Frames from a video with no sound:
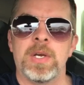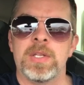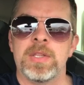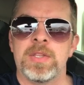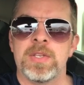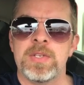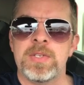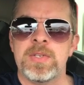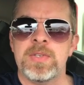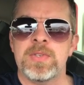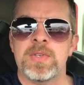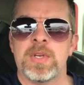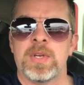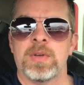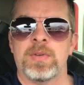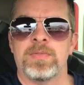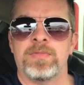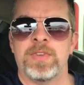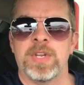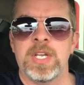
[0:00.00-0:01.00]
uh, this is
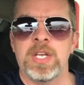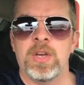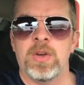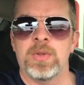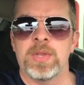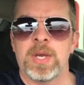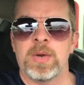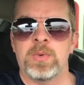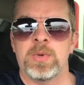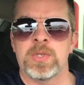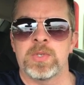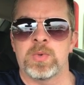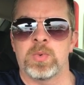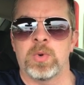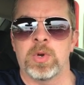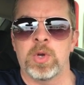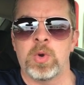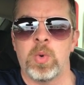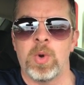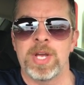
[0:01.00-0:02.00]
a video that was
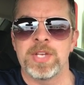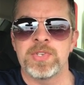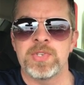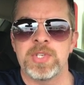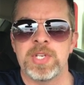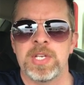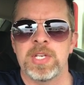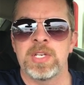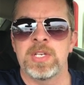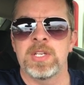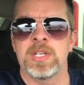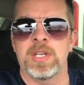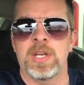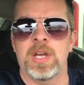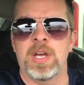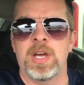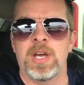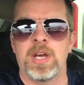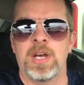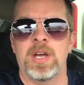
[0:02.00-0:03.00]
requested
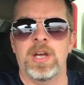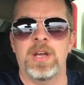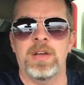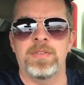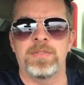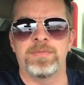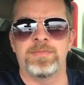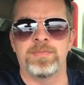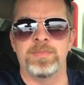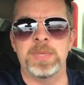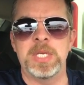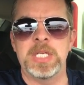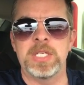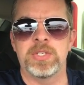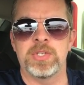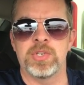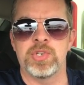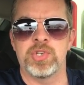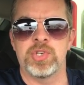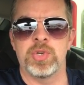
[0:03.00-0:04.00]
uh, of me
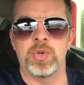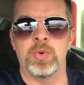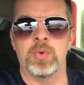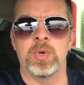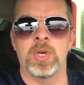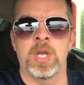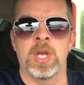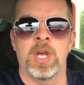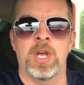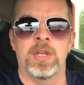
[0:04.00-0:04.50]
to shoot.